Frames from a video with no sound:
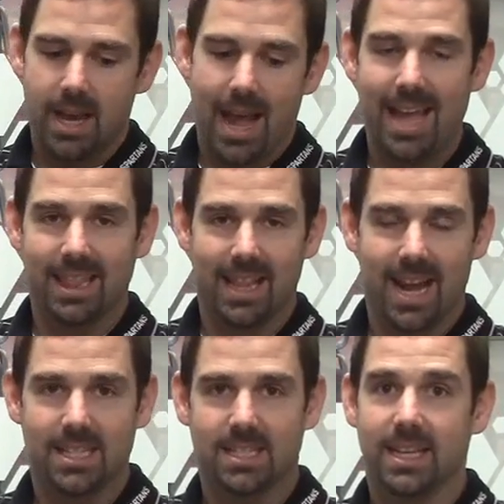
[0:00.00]
And
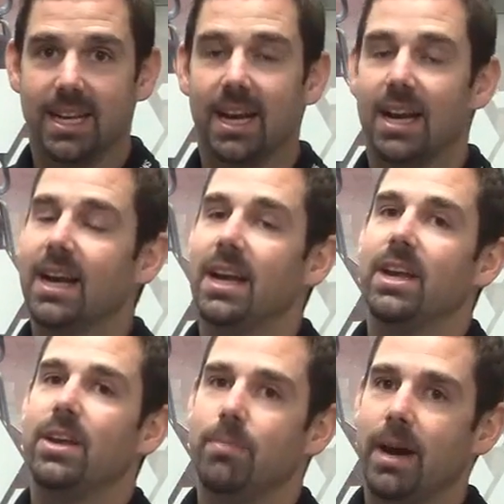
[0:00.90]
lastly,
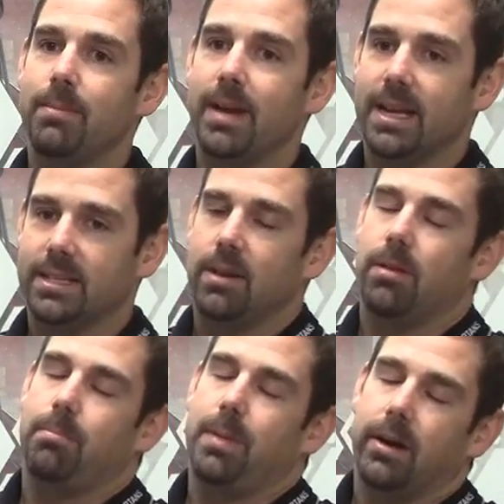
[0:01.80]
you might be
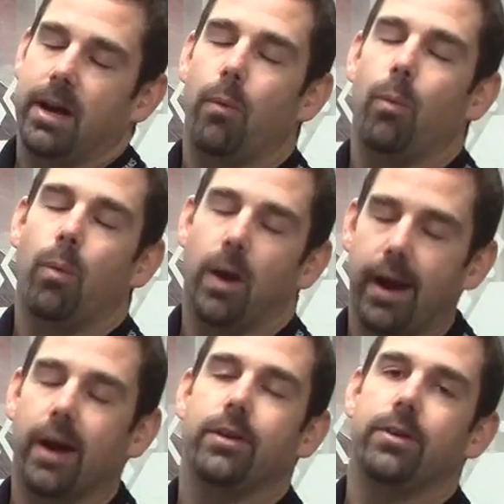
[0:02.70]
asking, Barry, what
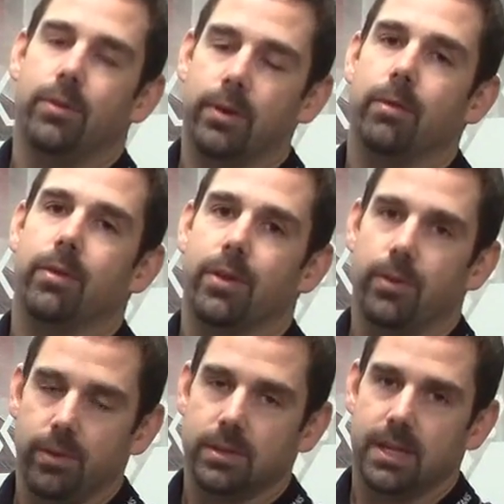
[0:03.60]
are you doing with the
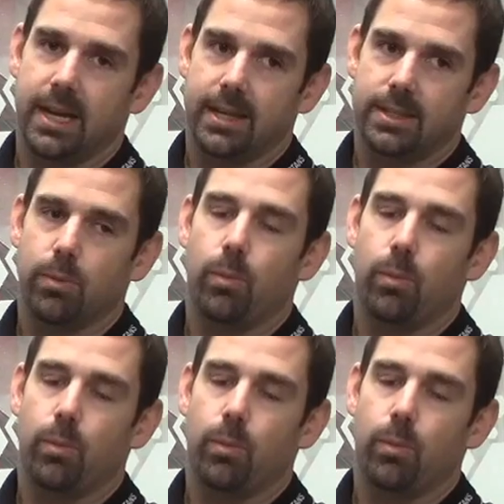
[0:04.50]
Google Sites?